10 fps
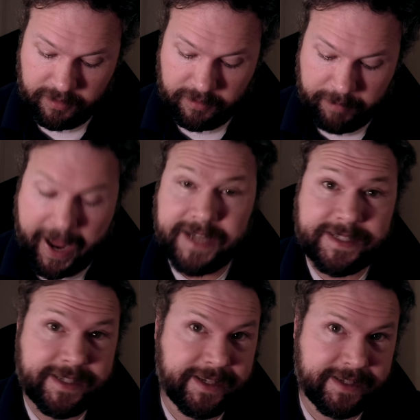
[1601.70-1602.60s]

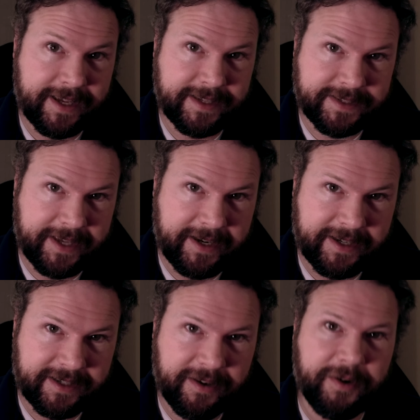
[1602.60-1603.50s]
past the
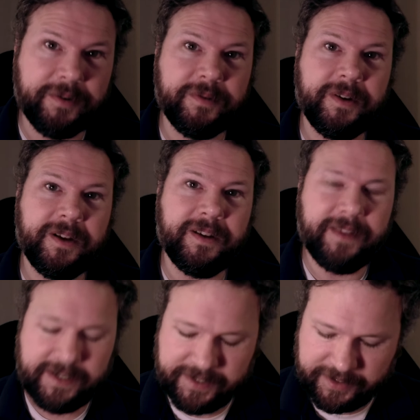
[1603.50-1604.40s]
aesthetic. Oh.
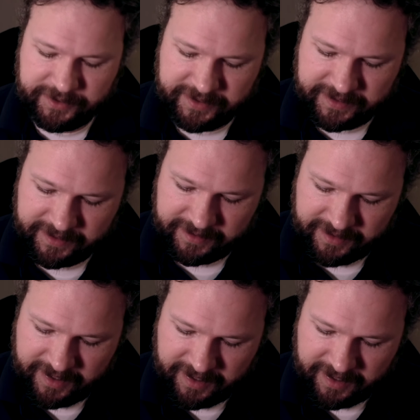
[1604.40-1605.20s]
That's interesting.